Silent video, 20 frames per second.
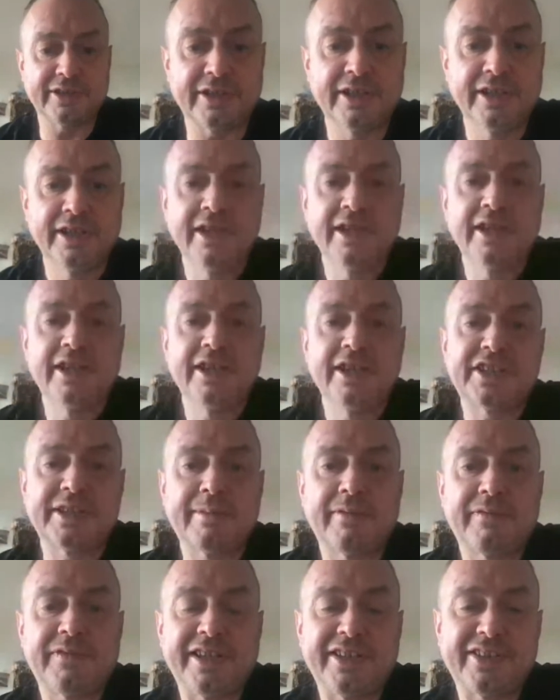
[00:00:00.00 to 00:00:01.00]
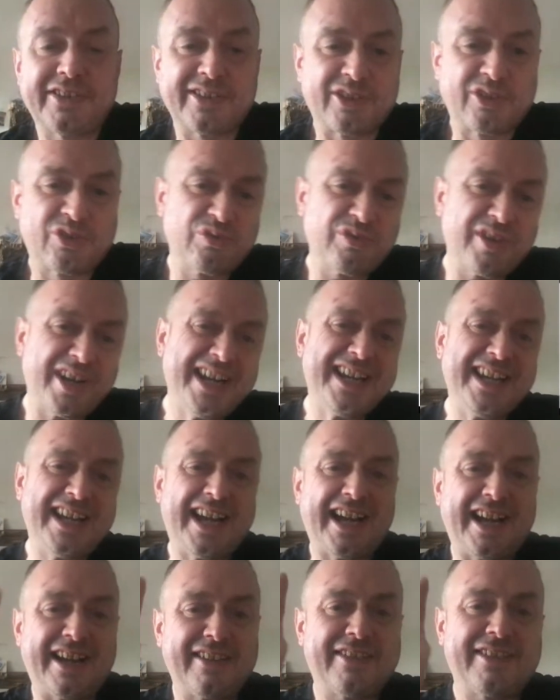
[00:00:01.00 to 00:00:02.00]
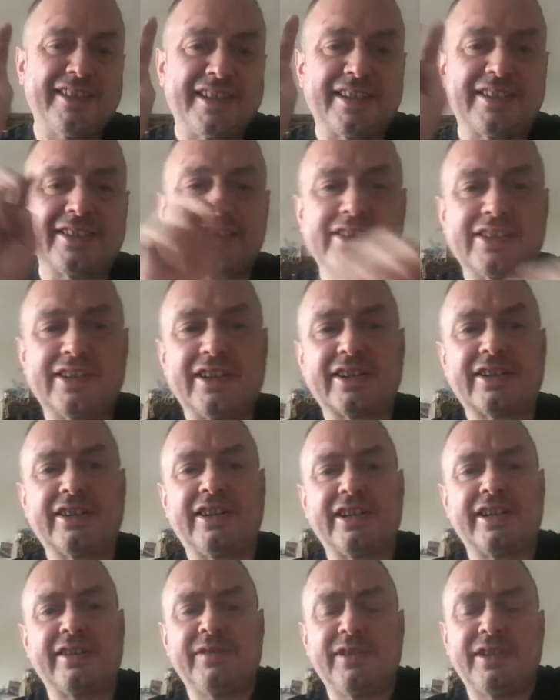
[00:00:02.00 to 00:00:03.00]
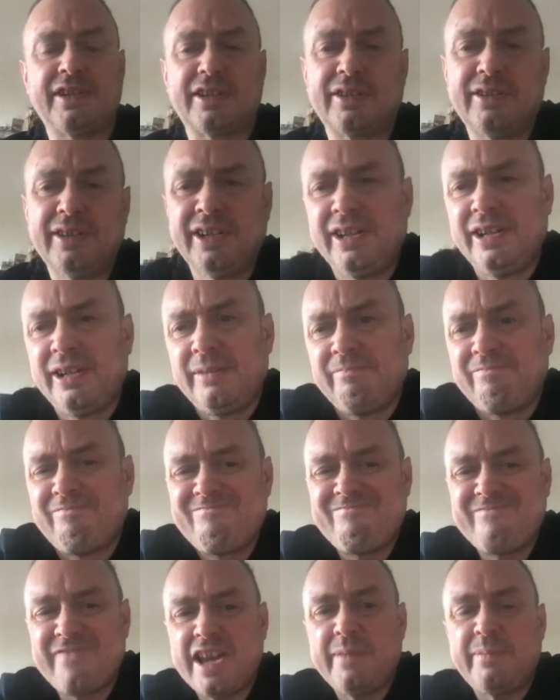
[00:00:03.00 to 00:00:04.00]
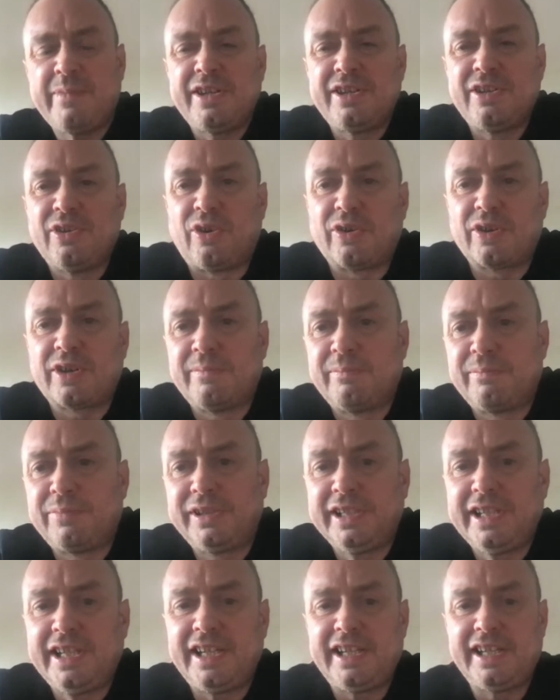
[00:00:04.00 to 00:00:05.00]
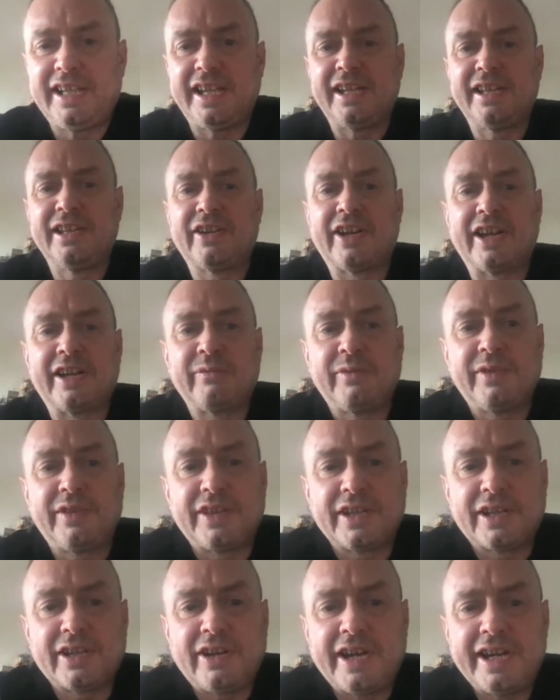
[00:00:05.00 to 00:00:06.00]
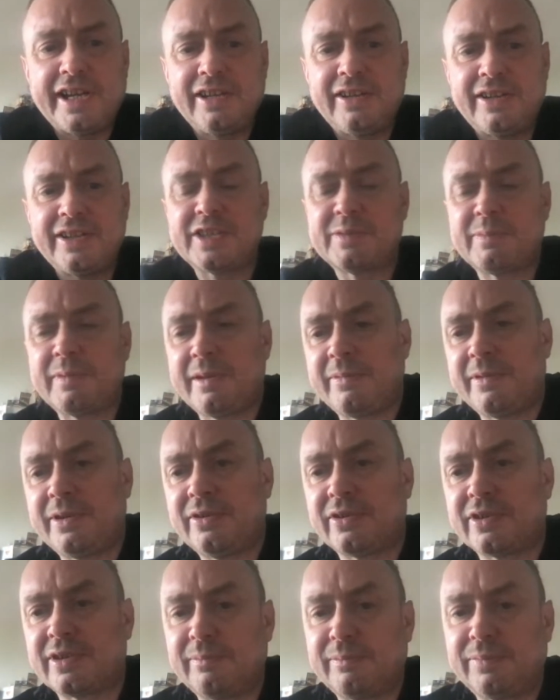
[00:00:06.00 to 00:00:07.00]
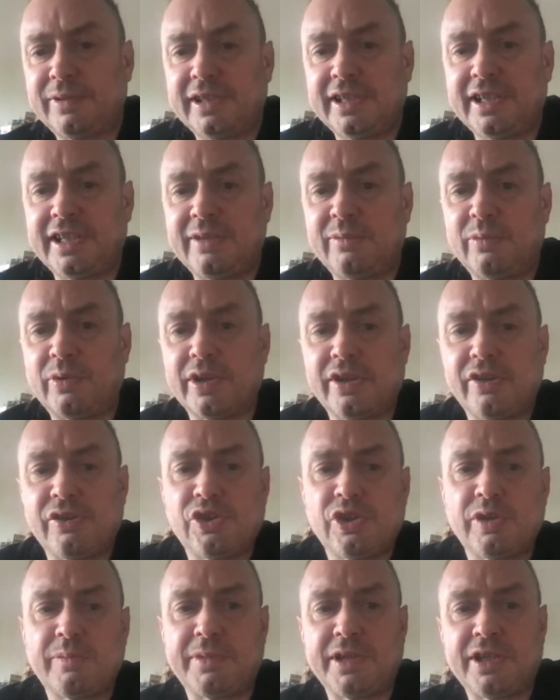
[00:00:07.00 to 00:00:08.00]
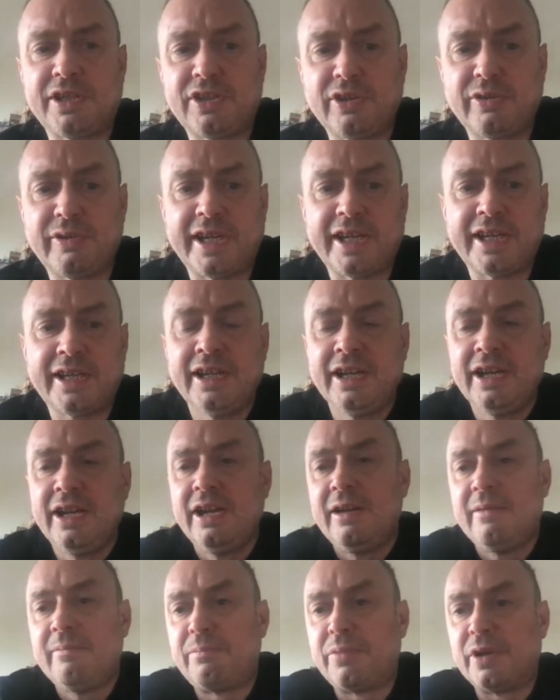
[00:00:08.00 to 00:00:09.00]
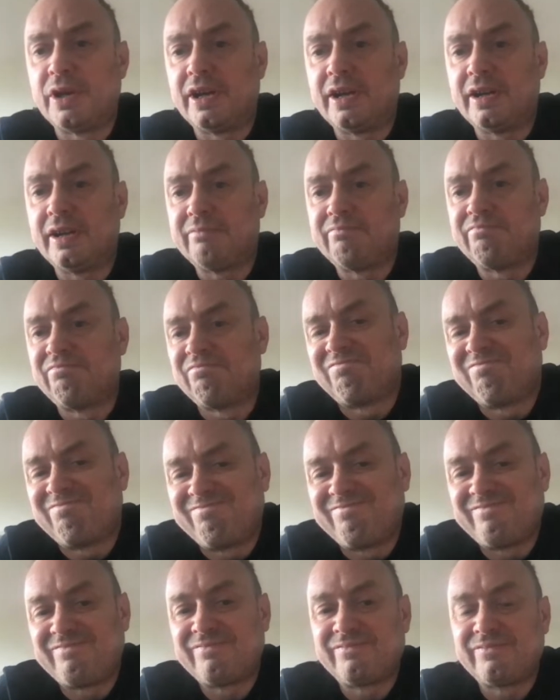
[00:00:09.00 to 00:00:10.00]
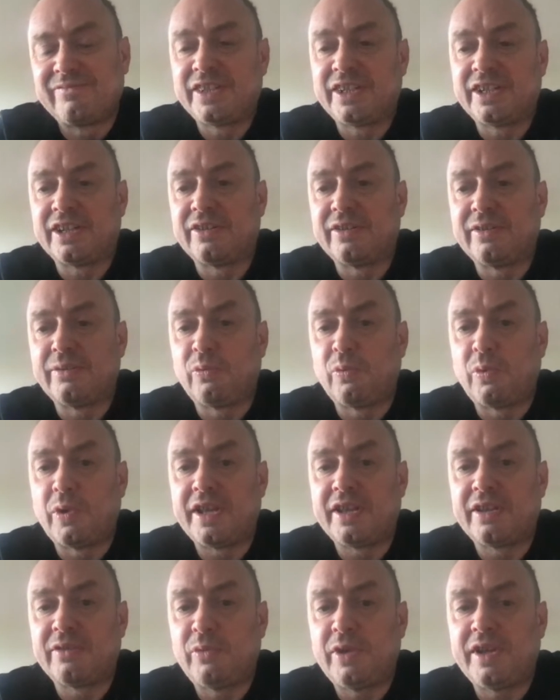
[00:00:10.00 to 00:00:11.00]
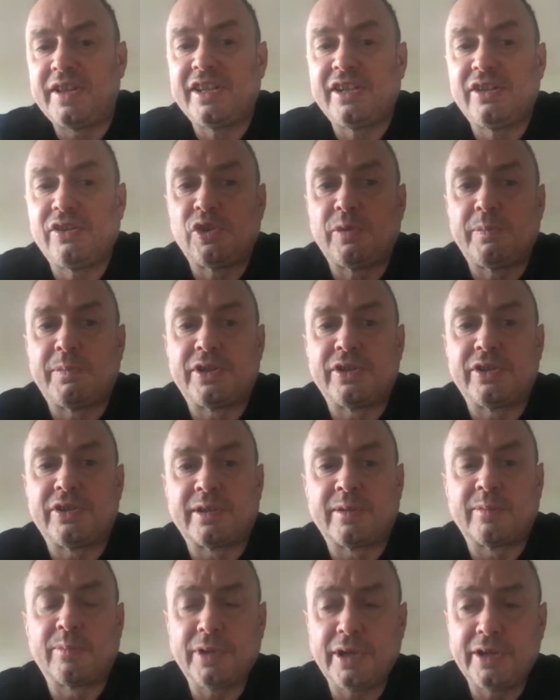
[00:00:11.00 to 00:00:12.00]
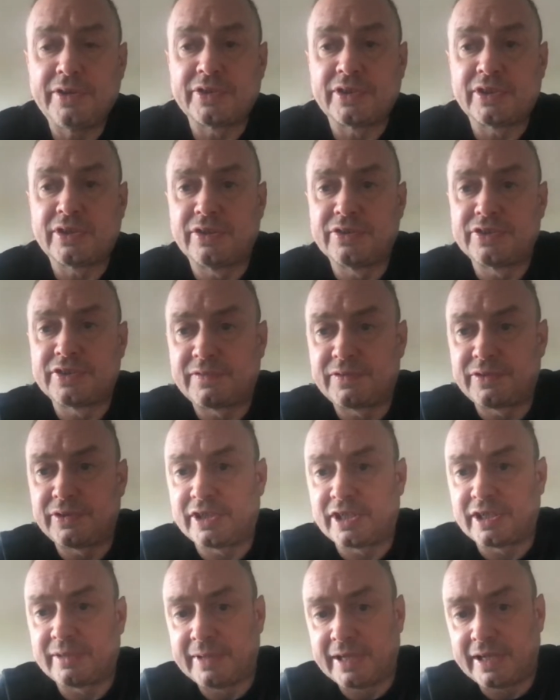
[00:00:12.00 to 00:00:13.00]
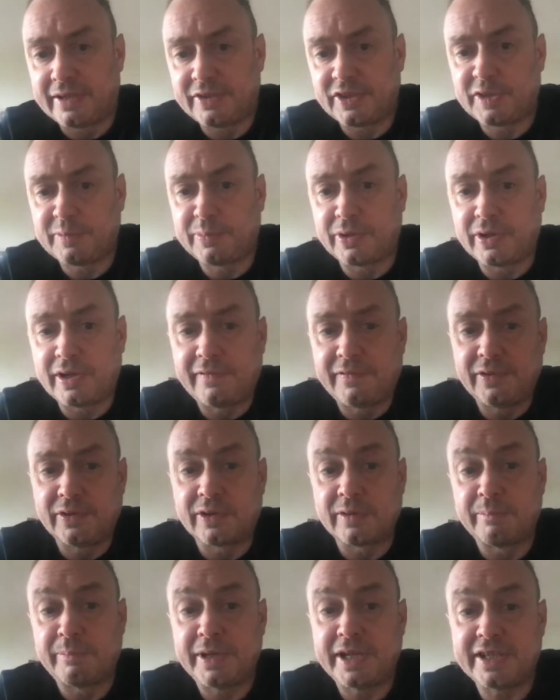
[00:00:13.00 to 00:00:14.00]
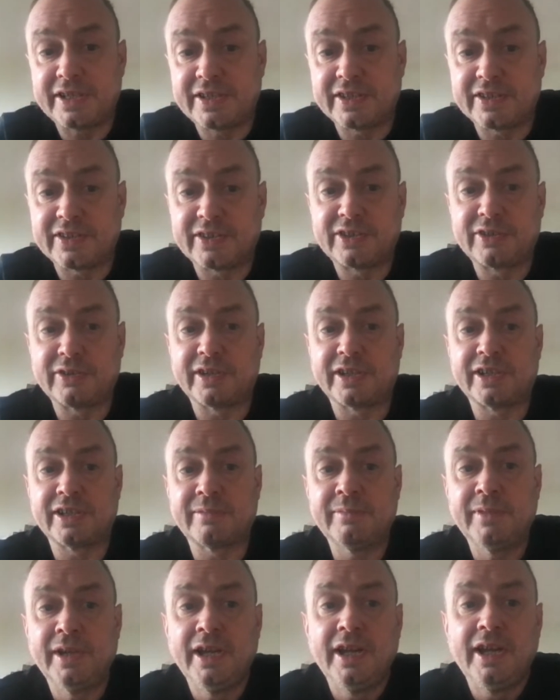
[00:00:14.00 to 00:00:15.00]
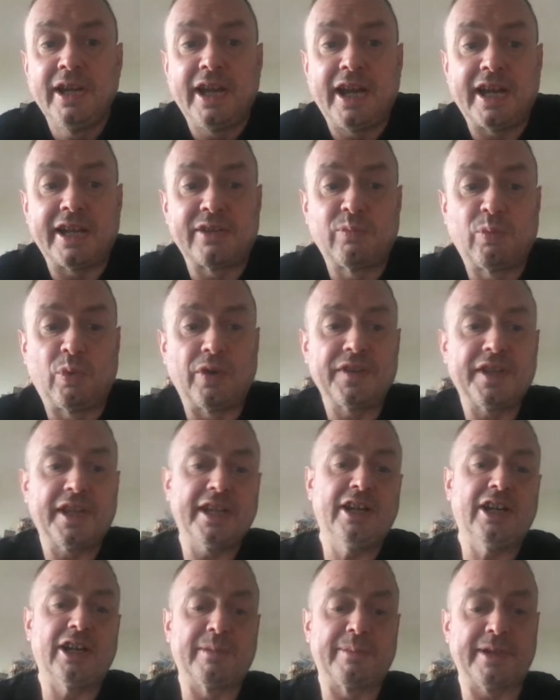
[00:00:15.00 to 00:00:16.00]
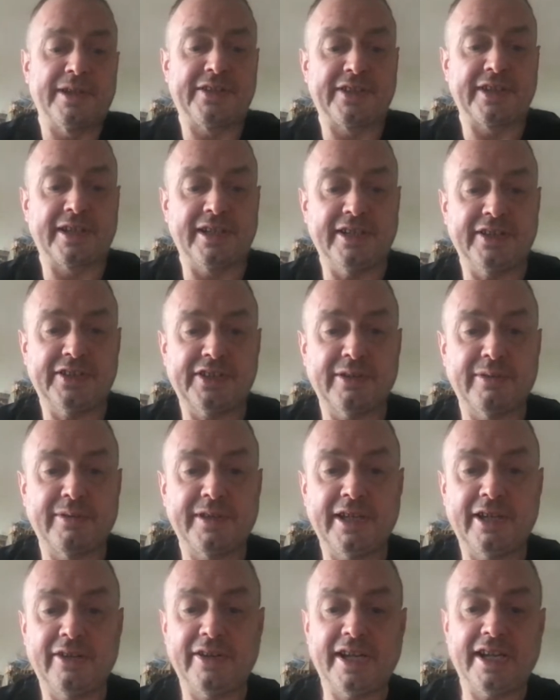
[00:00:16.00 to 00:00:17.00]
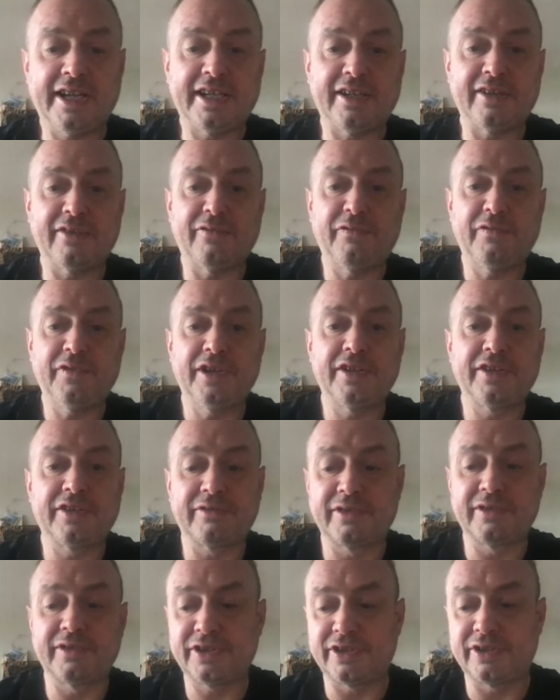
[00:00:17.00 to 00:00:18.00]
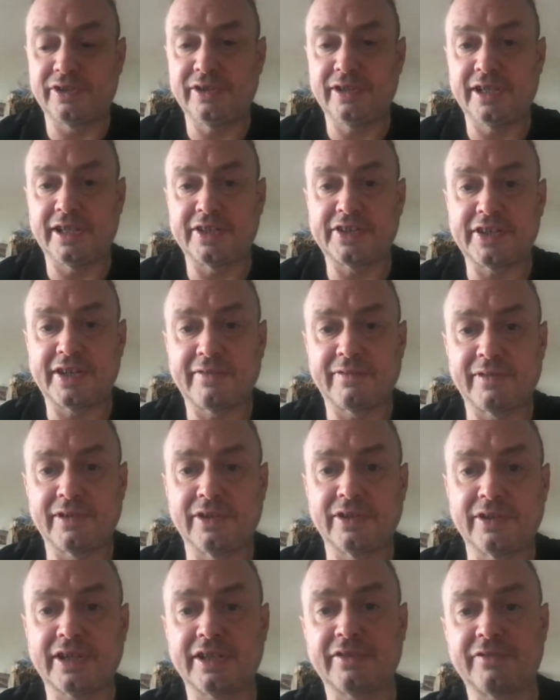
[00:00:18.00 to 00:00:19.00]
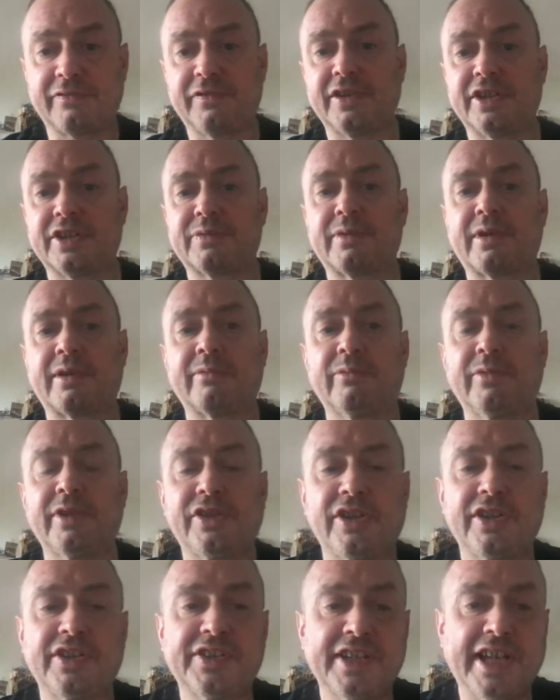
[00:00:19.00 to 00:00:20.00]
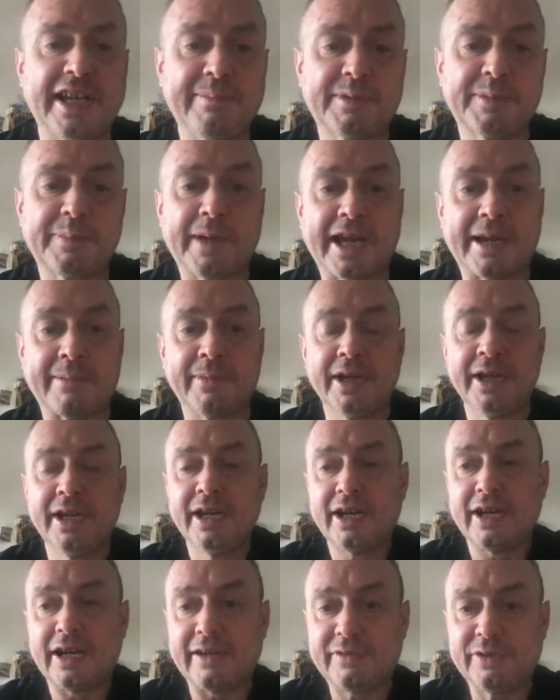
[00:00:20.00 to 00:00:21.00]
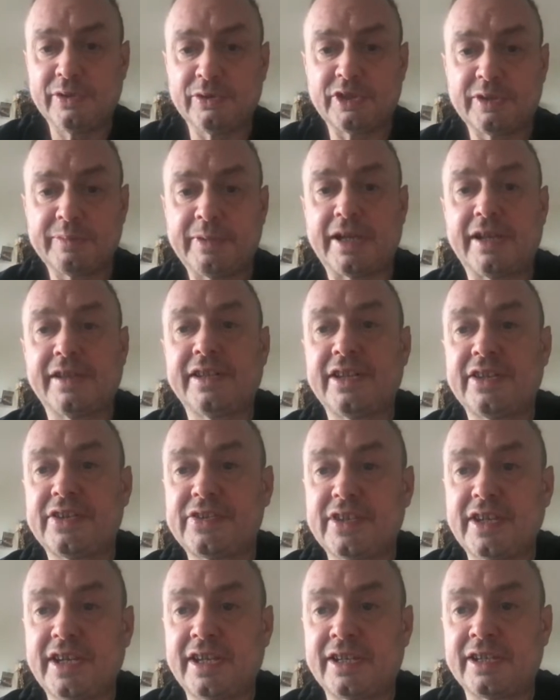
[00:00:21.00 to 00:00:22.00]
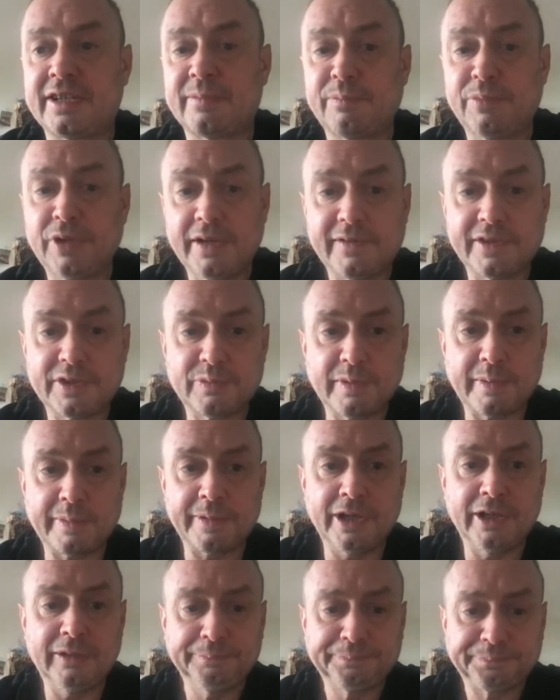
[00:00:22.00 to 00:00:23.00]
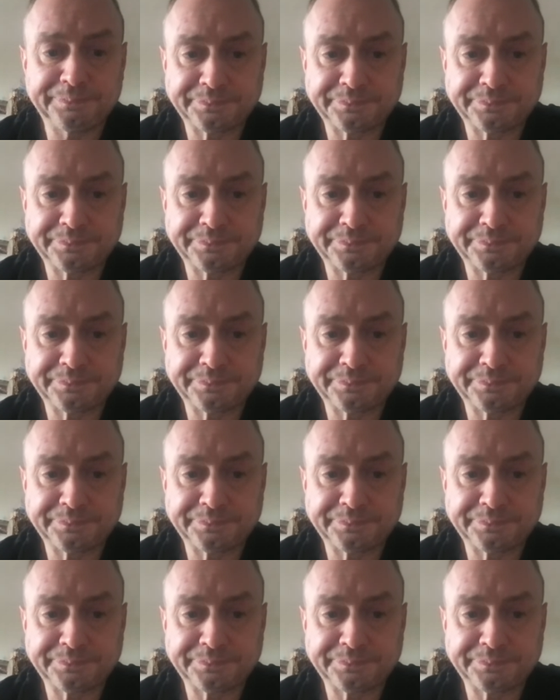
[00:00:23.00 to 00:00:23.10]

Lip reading: at some of these grey hat things that are kind of, maybe not completely in line with the guidelines, maybe not completely what you should be doing, but whether you should be doing them, pros and cons of doing them, how to spot if your competitors are doing them, and what they are basically. So without any further ado, let's have a look at the first one, which is name spam. I've talked about this in a previous webinar.